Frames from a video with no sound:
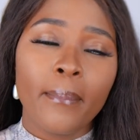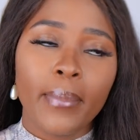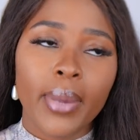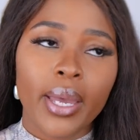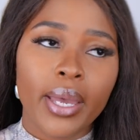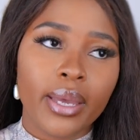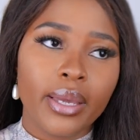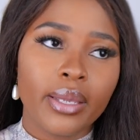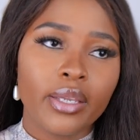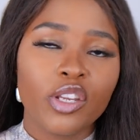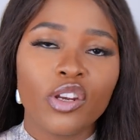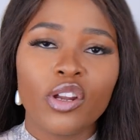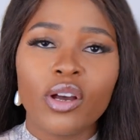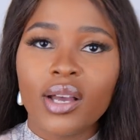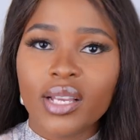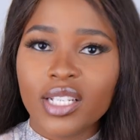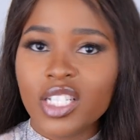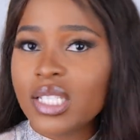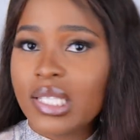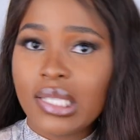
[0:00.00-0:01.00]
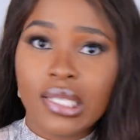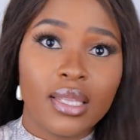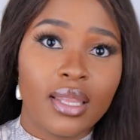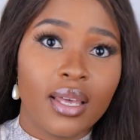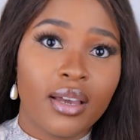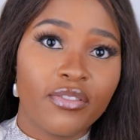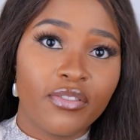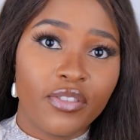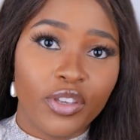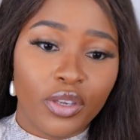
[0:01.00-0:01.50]
But, you know, I just did
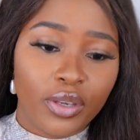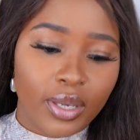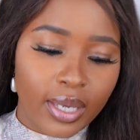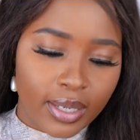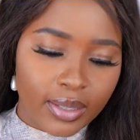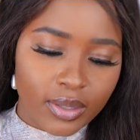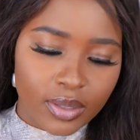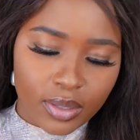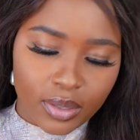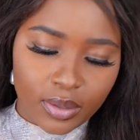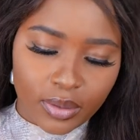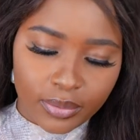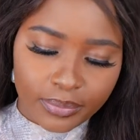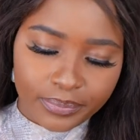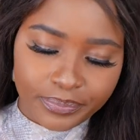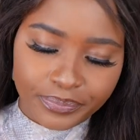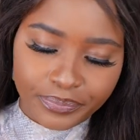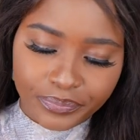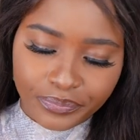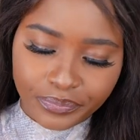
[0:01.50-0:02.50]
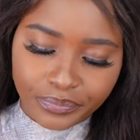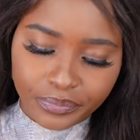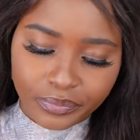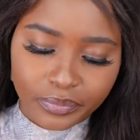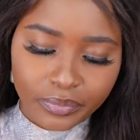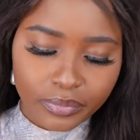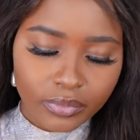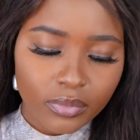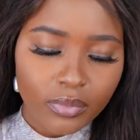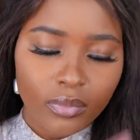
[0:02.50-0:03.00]
that for you guys. So,
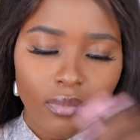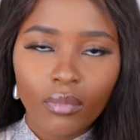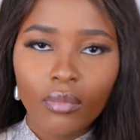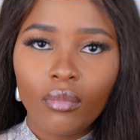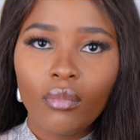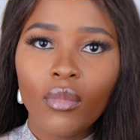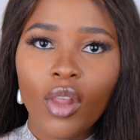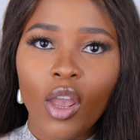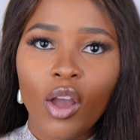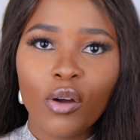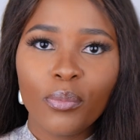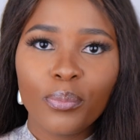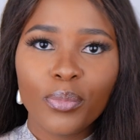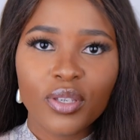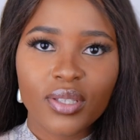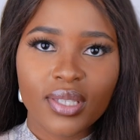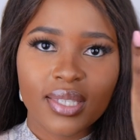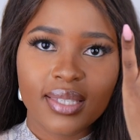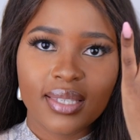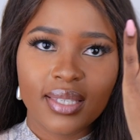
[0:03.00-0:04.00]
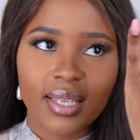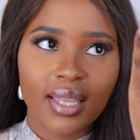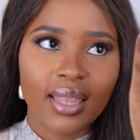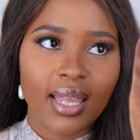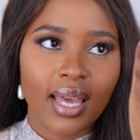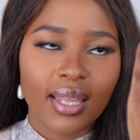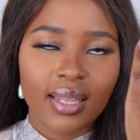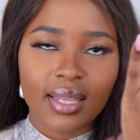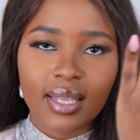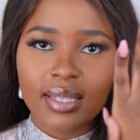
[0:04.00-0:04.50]
hope you see
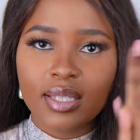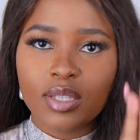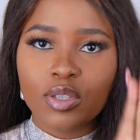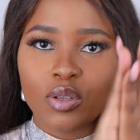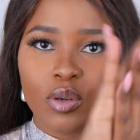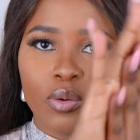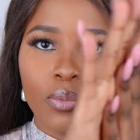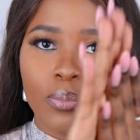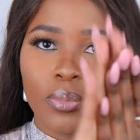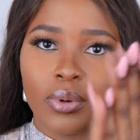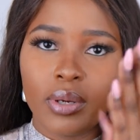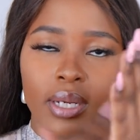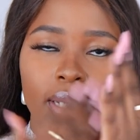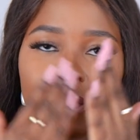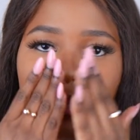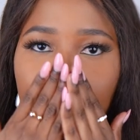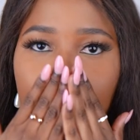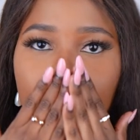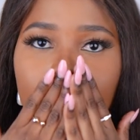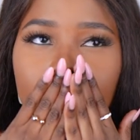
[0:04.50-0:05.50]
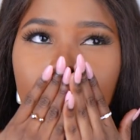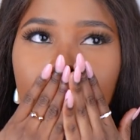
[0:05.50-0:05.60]
that. That's so pretty.